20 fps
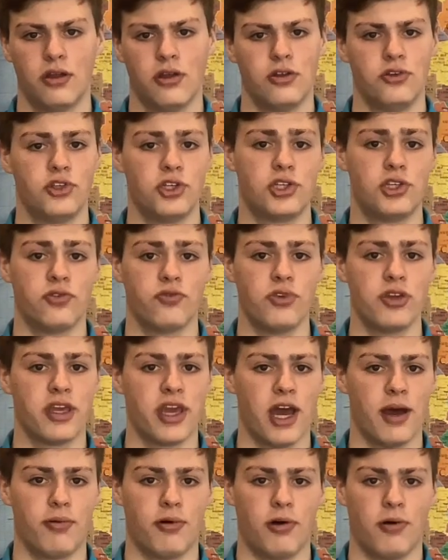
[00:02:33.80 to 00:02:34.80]
Just to
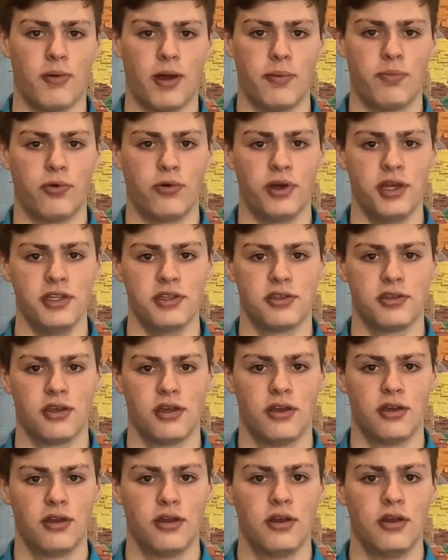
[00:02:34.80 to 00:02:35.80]
recap all my points,
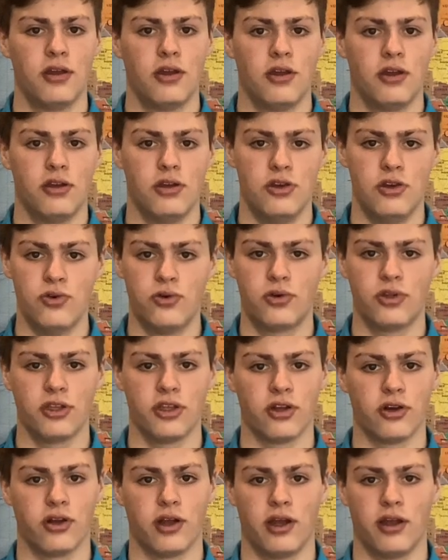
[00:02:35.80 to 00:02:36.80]
the
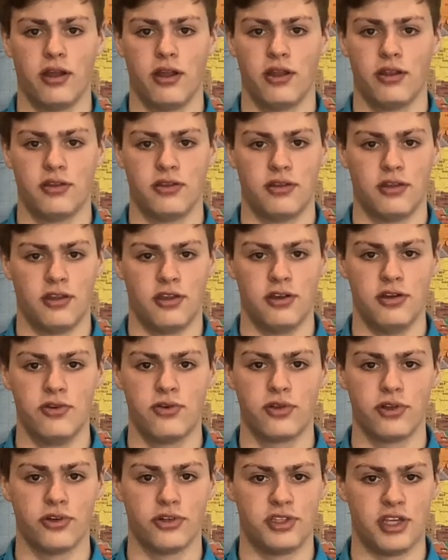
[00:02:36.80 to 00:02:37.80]

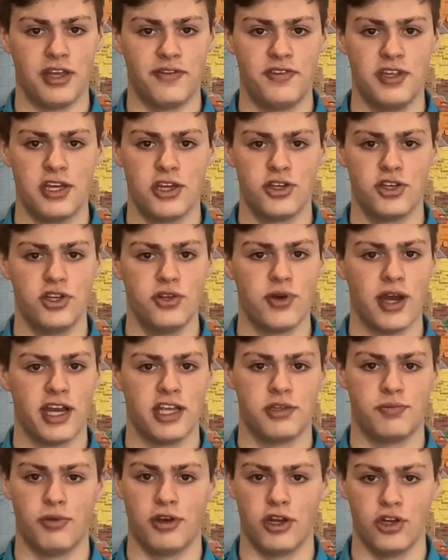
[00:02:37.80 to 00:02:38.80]
nuclear safety issue has
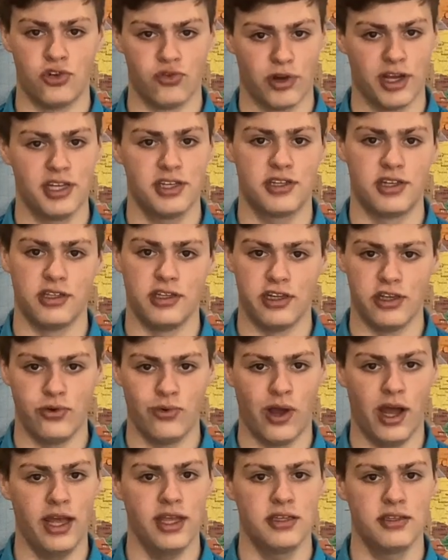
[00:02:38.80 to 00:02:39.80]
been addressed in the
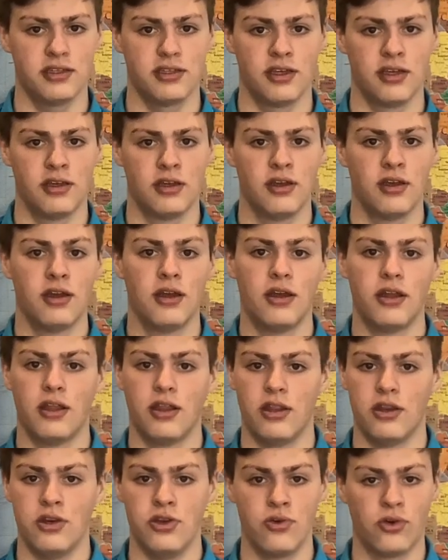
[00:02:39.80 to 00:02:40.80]
US,
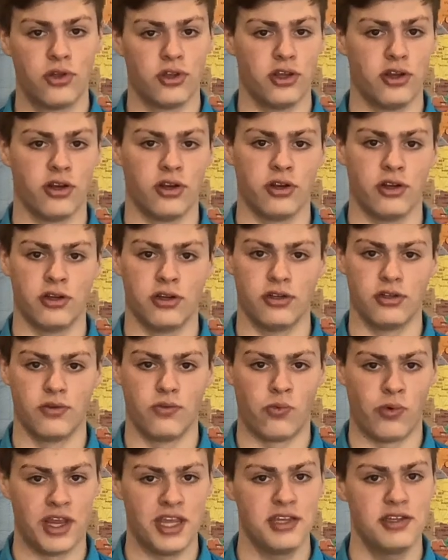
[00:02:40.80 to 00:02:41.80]
nuclear
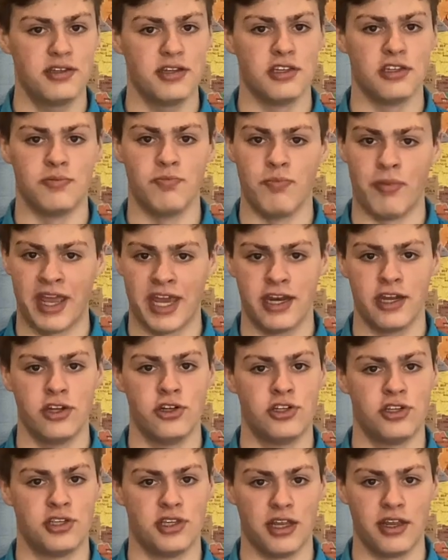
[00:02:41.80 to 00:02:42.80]
waste is managed
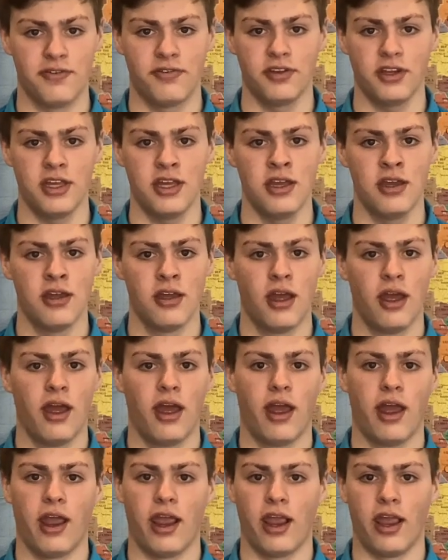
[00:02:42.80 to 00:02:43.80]
safely,
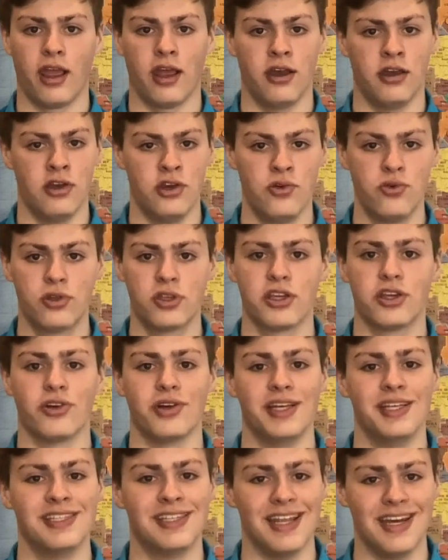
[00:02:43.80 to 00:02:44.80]
and nuclear
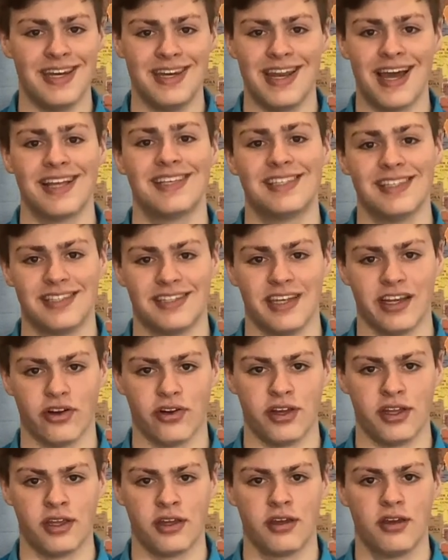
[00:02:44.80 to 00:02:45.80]
is
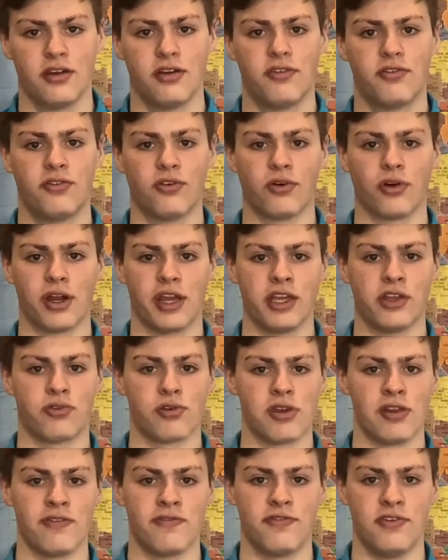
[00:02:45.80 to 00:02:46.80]
necessary for a
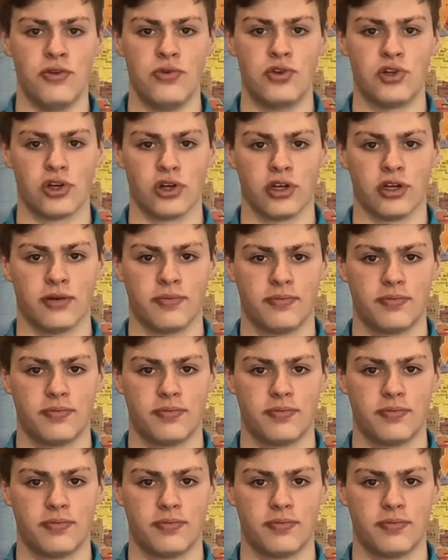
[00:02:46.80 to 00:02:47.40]
green future.